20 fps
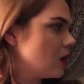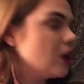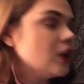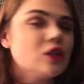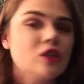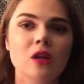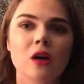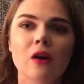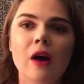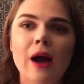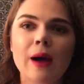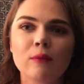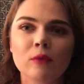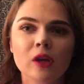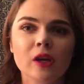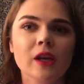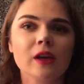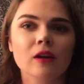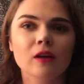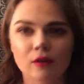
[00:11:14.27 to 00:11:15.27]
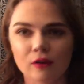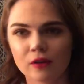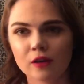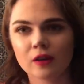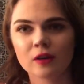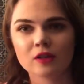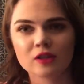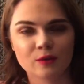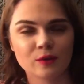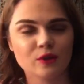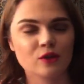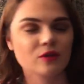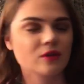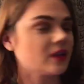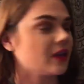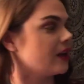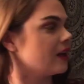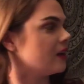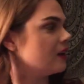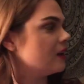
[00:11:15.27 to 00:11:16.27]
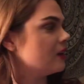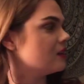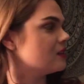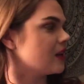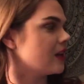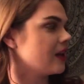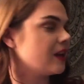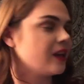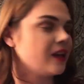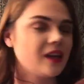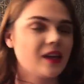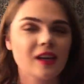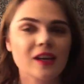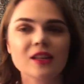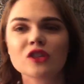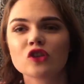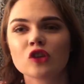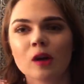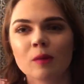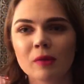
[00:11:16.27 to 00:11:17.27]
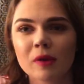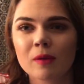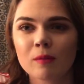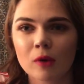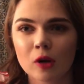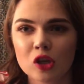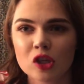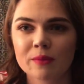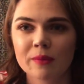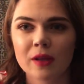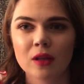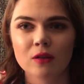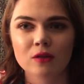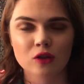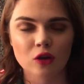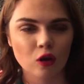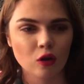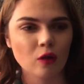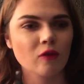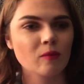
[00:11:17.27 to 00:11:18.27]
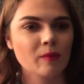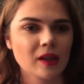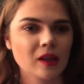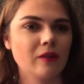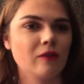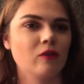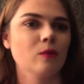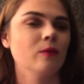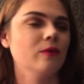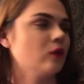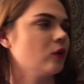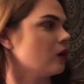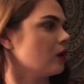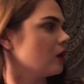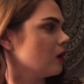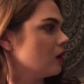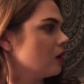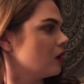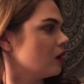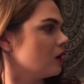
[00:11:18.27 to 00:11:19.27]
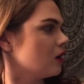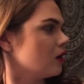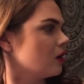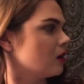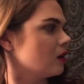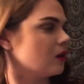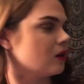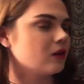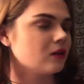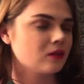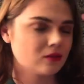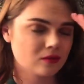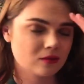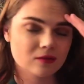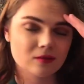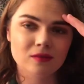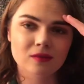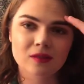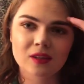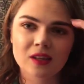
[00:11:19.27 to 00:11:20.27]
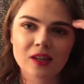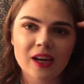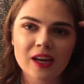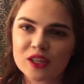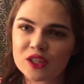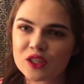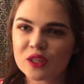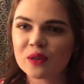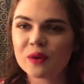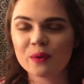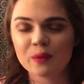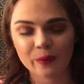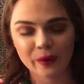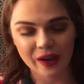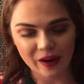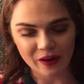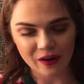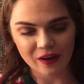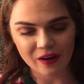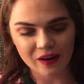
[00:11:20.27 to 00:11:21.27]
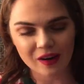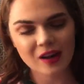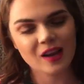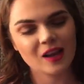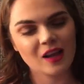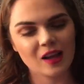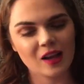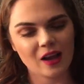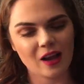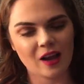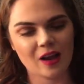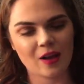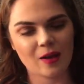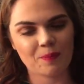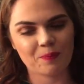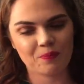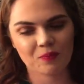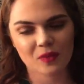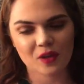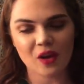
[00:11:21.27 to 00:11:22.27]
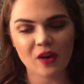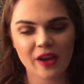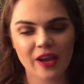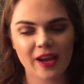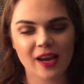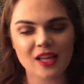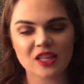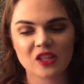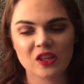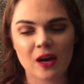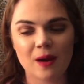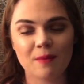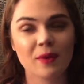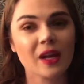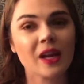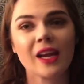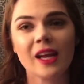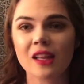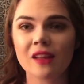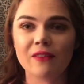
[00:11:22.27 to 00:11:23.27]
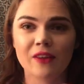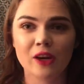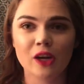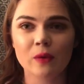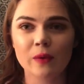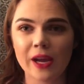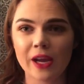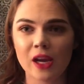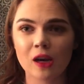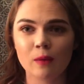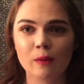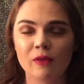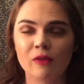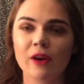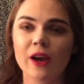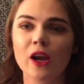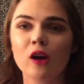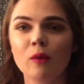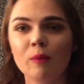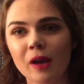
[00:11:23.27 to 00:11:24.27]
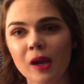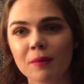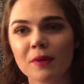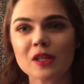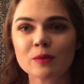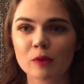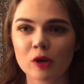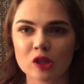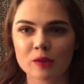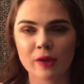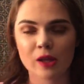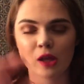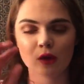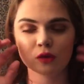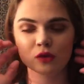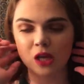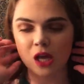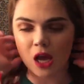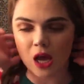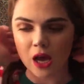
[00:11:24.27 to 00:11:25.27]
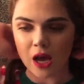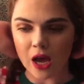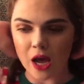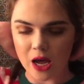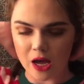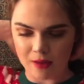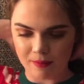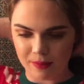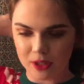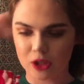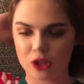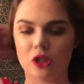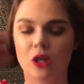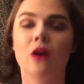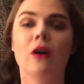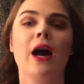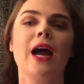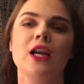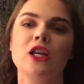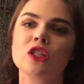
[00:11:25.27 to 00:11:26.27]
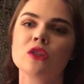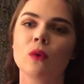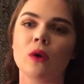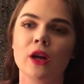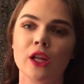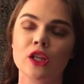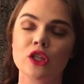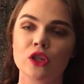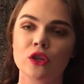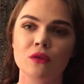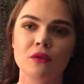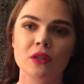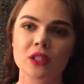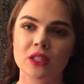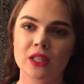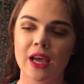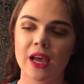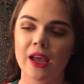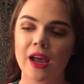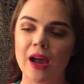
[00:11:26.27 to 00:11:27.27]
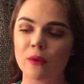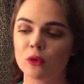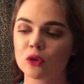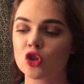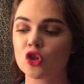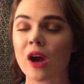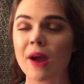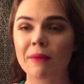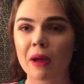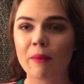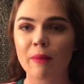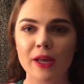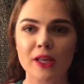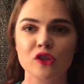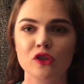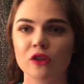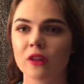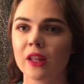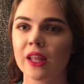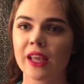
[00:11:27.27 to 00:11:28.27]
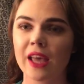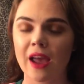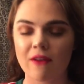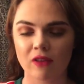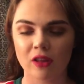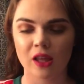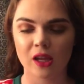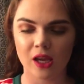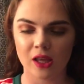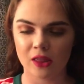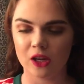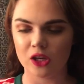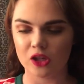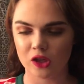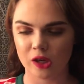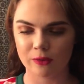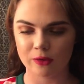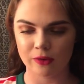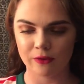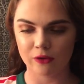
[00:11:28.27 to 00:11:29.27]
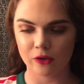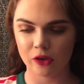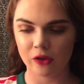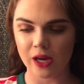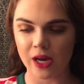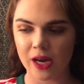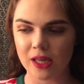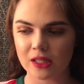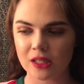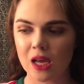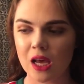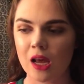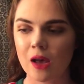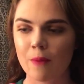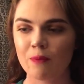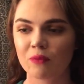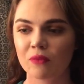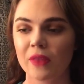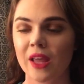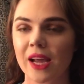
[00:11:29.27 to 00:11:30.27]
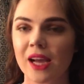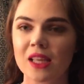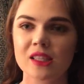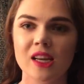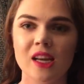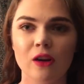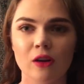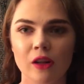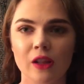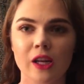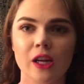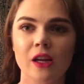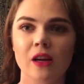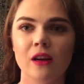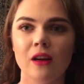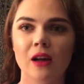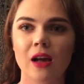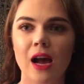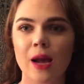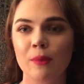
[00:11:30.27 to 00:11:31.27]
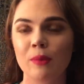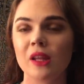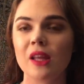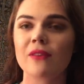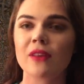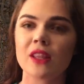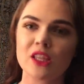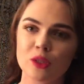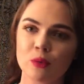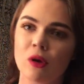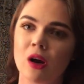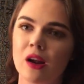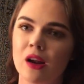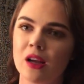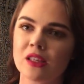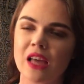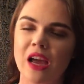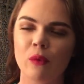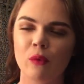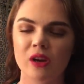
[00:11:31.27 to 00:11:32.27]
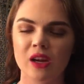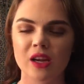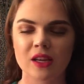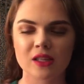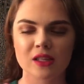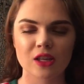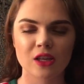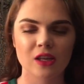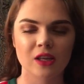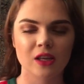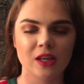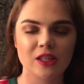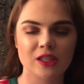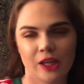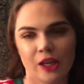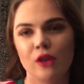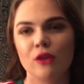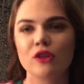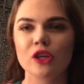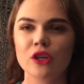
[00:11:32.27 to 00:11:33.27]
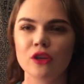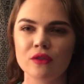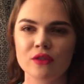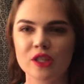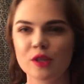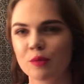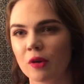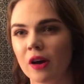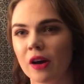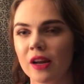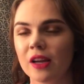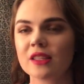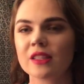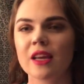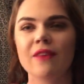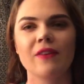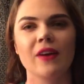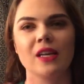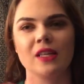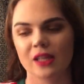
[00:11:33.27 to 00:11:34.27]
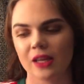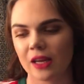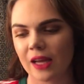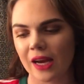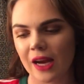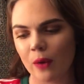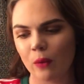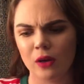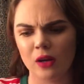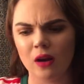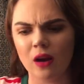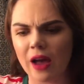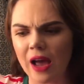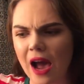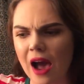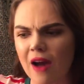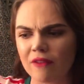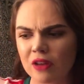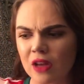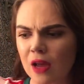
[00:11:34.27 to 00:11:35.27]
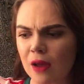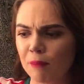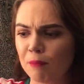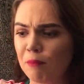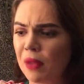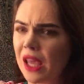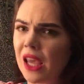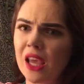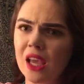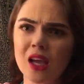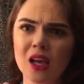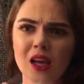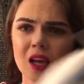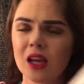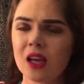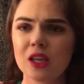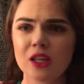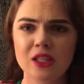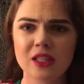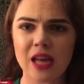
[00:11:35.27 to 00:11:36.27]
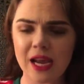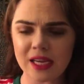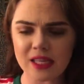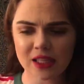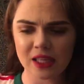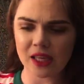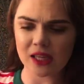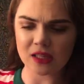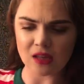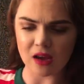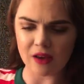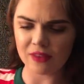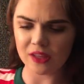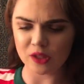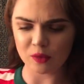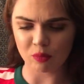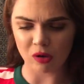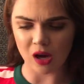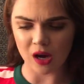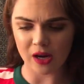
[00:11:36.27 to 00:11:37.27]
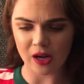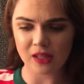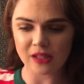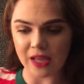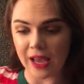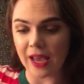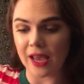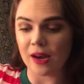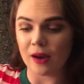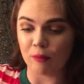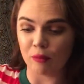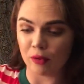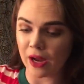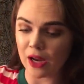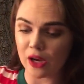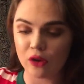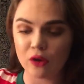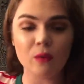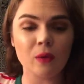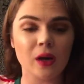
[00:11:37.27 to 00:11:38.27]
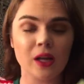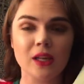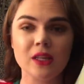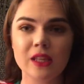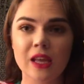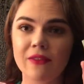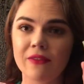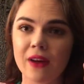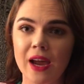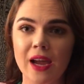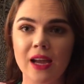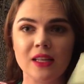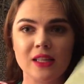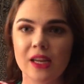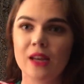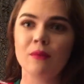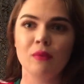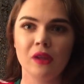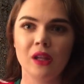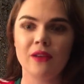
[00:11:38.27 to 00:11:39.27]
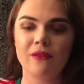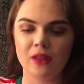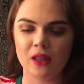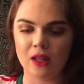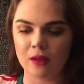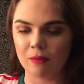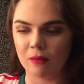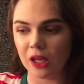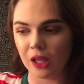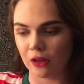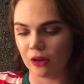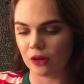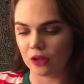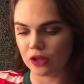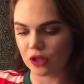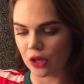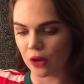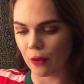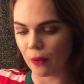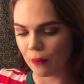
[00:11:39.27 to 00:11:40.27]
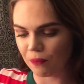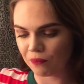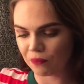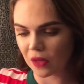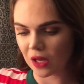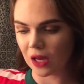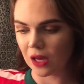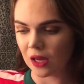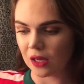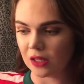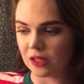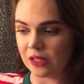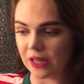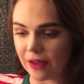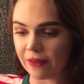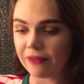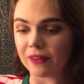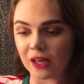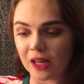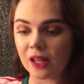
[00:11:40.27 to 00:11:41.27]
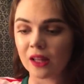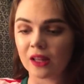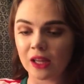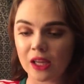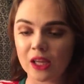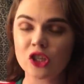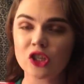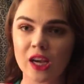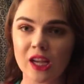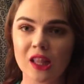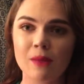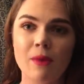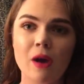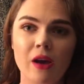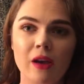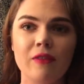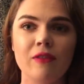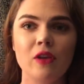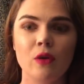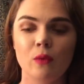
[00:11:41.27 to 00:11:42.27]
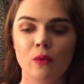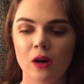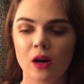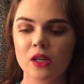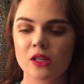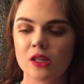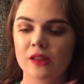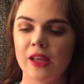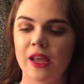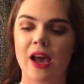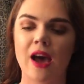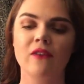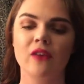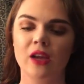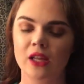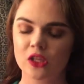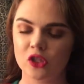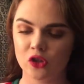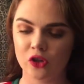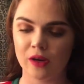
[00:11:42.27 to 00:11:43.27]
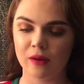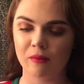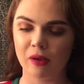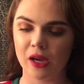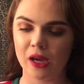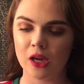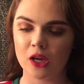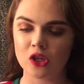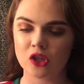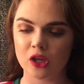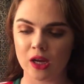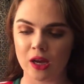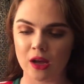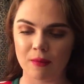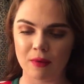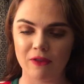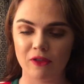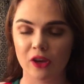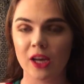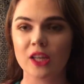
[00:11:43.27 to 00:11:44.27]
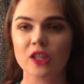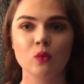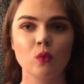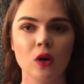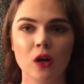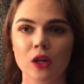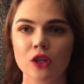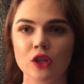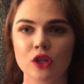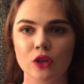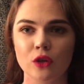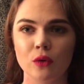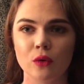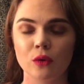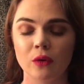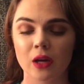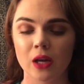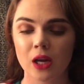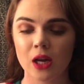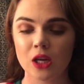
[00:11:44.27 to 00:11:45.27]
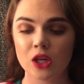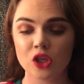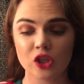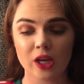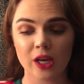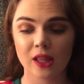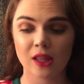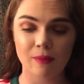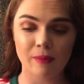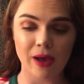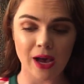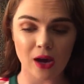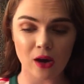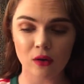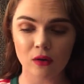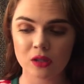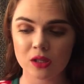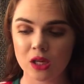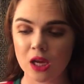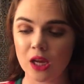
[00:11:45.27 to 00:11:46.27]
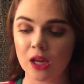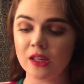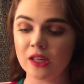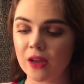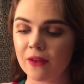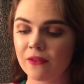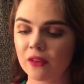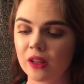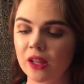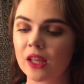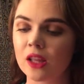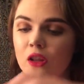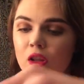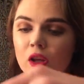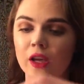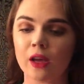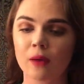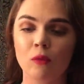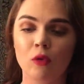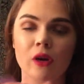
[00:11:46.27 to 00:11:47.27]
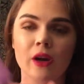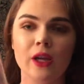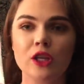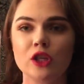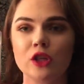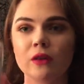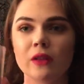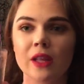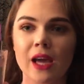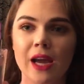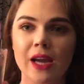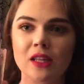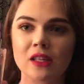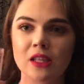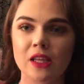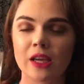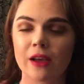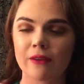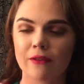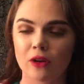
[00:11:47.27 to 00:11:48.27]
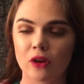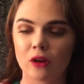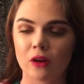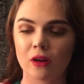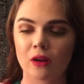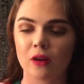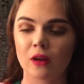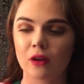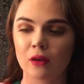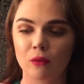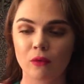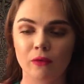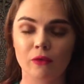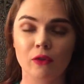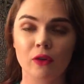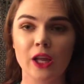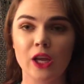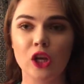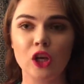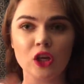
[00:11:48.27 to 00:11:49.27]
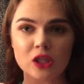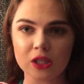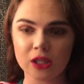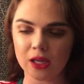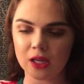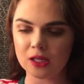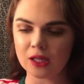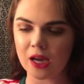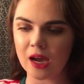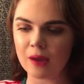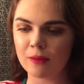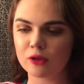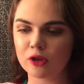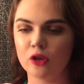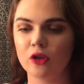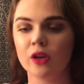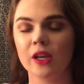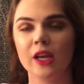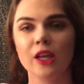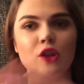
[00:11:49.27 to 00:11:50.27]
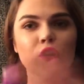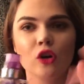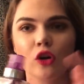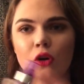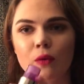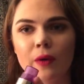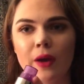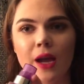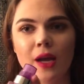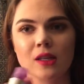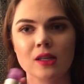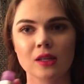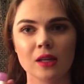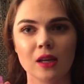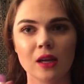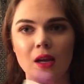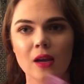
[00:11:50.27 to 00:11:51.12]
So I'm looking over to where Josiah is, and he is dropping marshmallows all over my living room floor. I swear. Okay, guys, so I'm going to end the video right here before I go pick up these marshmallows. So I just wanted to say I will try my best to link everything in the description for you guys. Like I said earlier, I believe in these products. I wouldn't continue to use these products if I didn't, and I would not have big sizes of these products and brand new ones if I didn't believe in them either. So definitely check them out if you want. They have an Instagram page if you guys want to check them out. Definitely look more into the ID if you're for like your skin type, so you can get the correct